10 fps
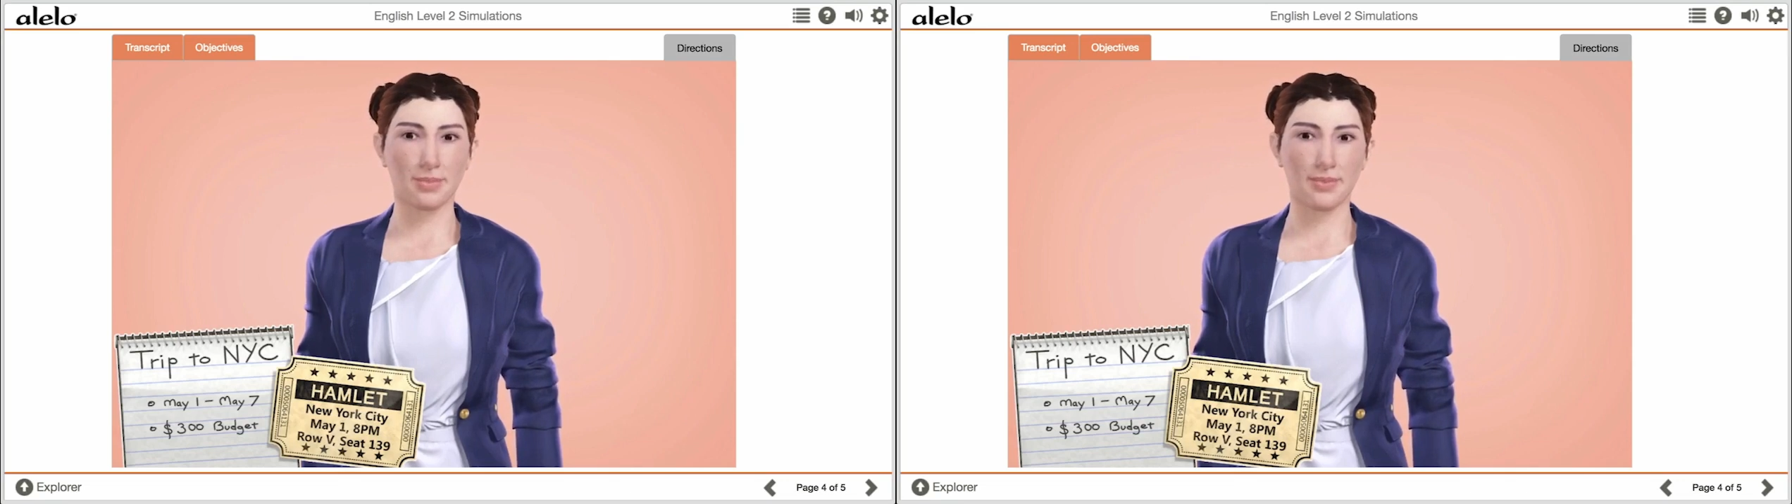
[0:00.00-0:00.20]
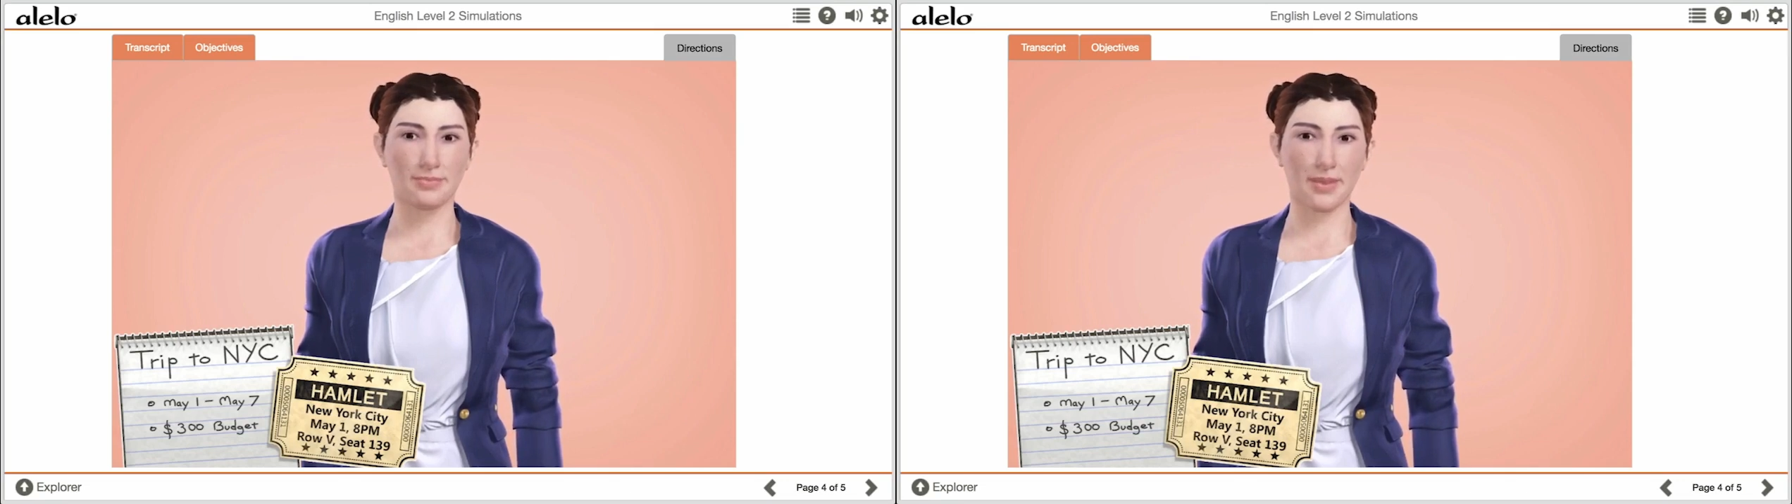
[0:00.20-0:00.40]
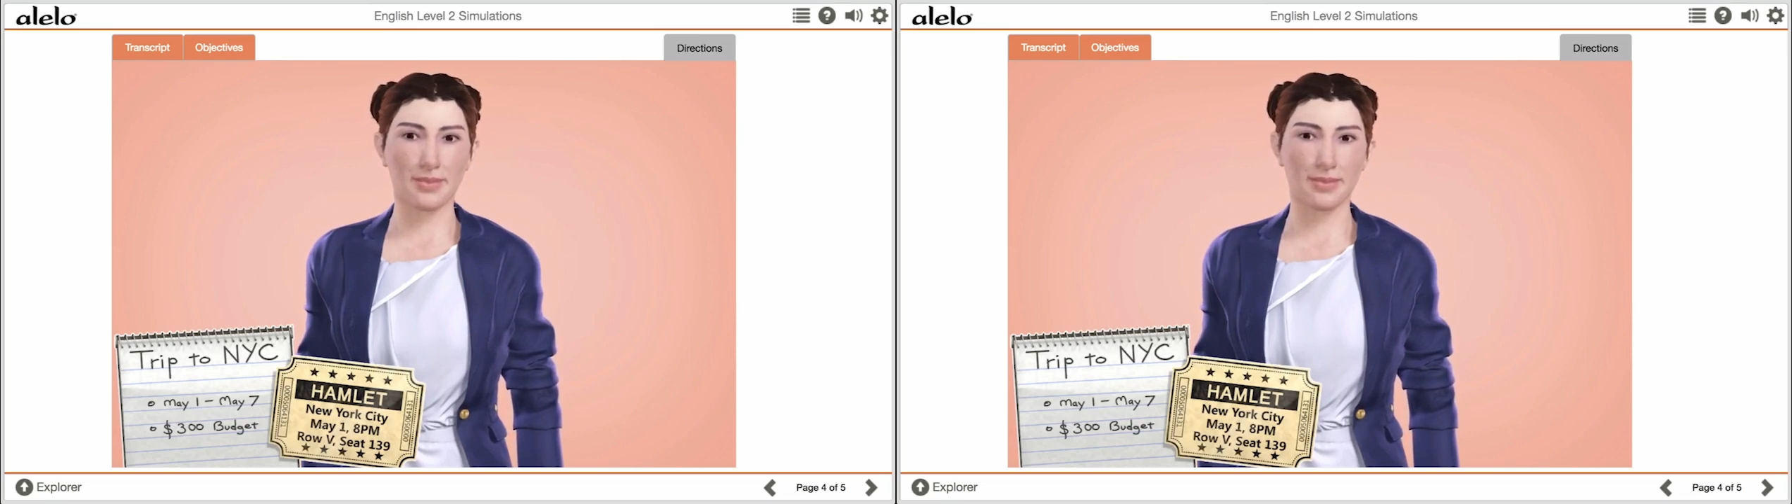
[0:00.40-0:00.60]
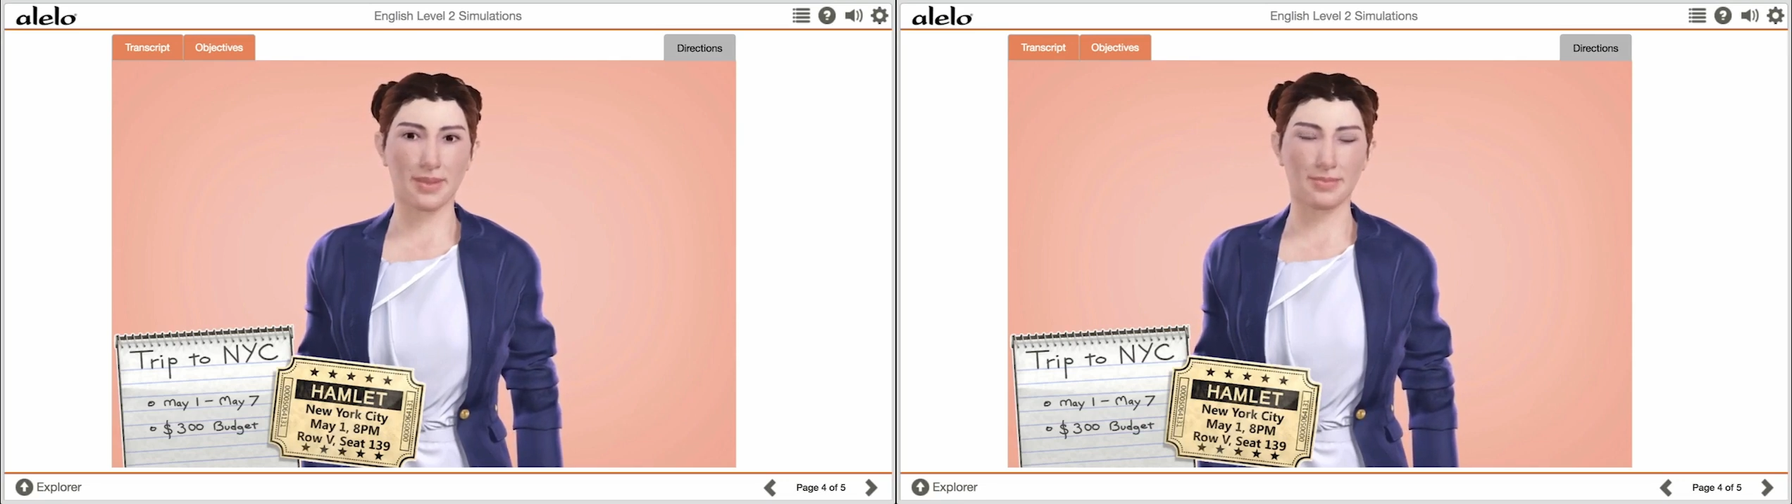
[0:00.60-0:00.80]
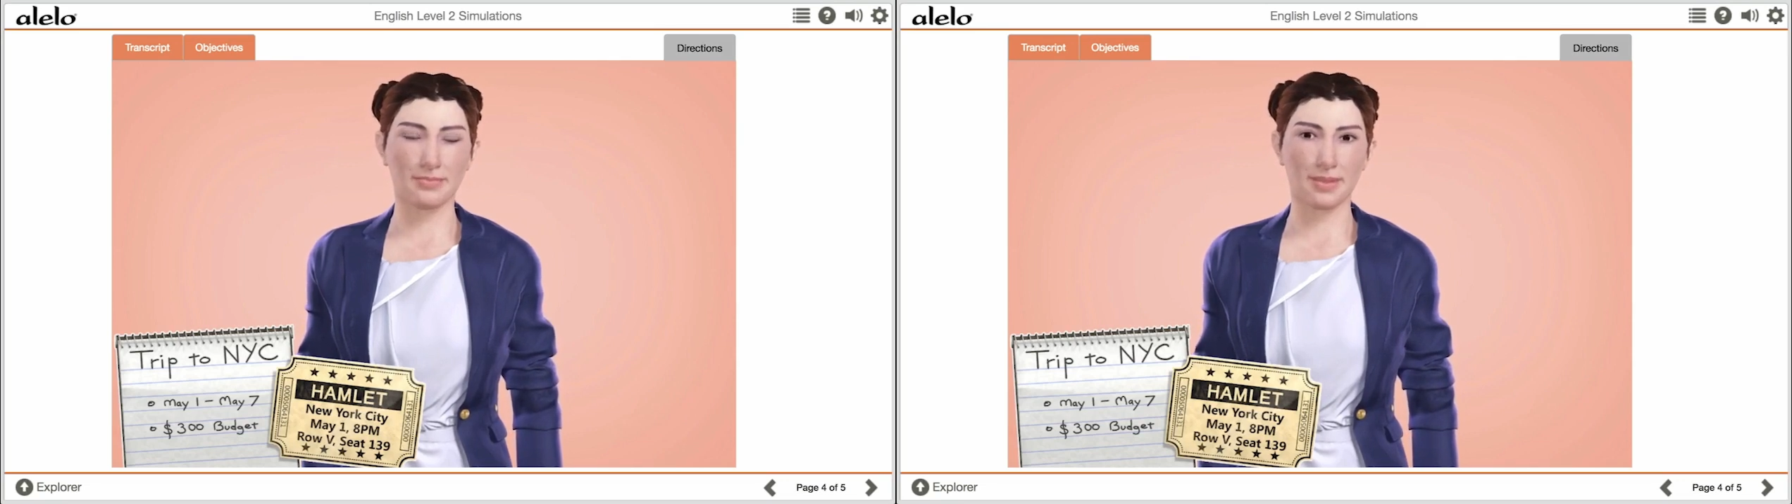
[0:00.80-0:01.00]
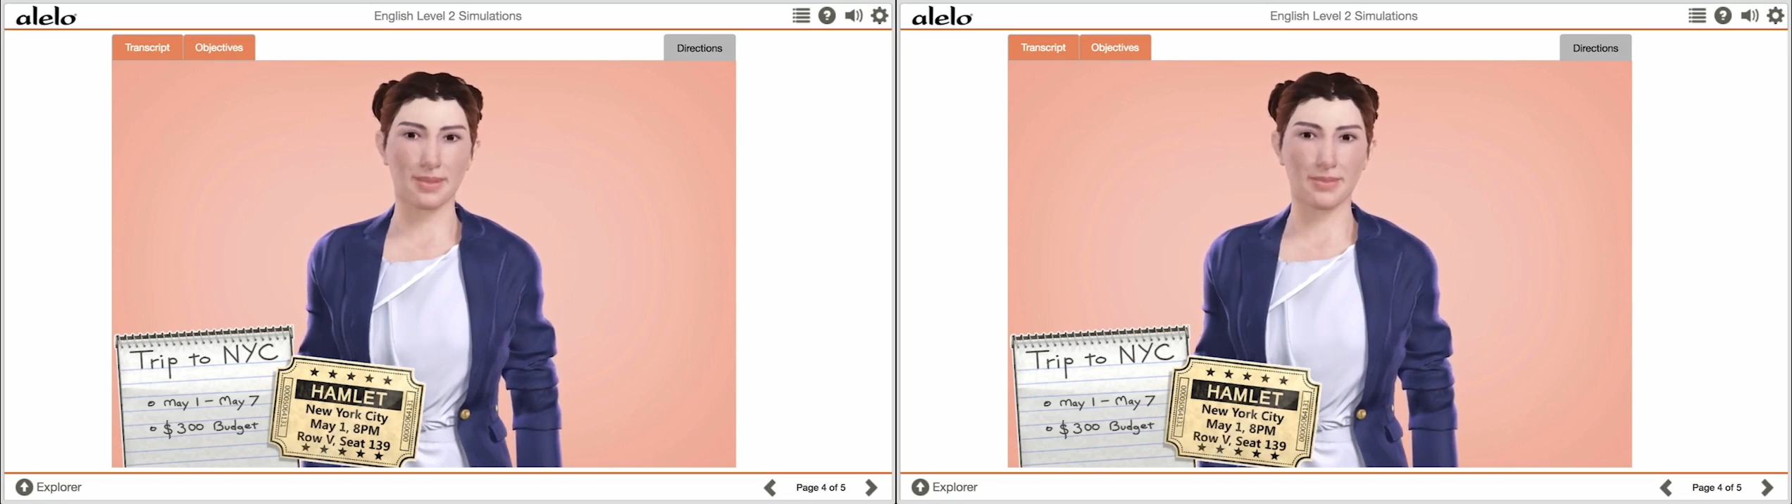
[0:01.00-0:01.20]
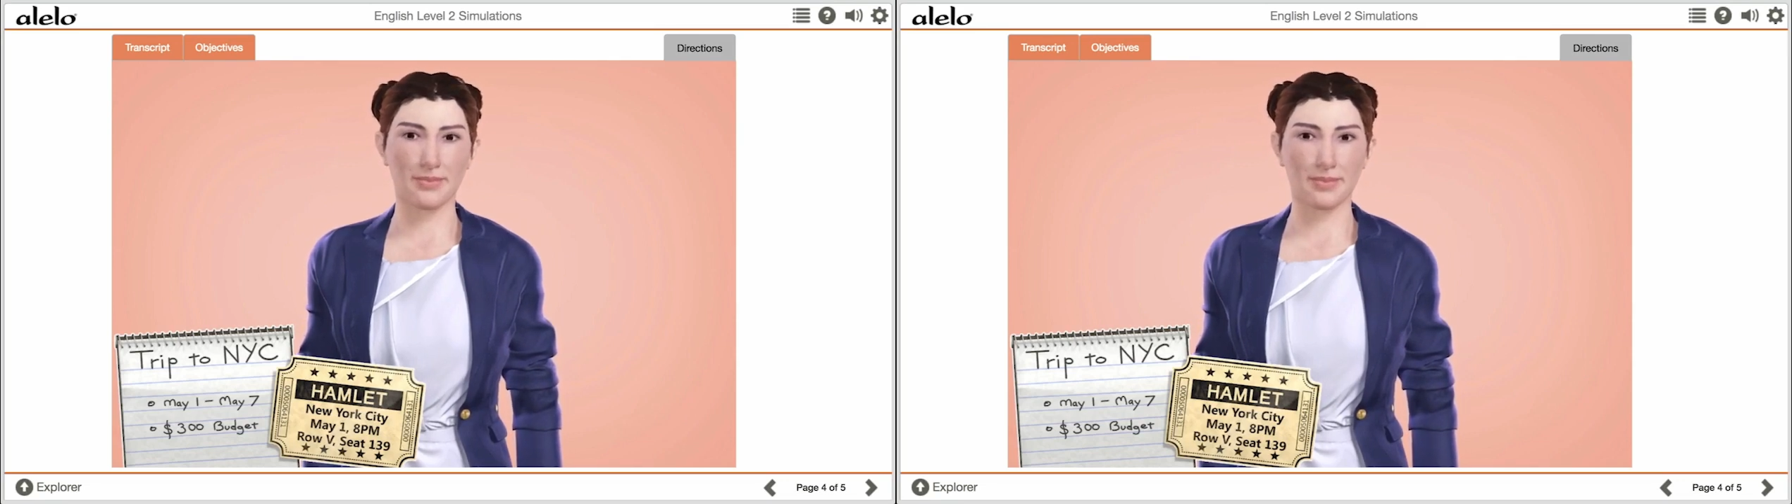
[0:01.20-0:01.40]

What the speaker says: Where are you traveling to?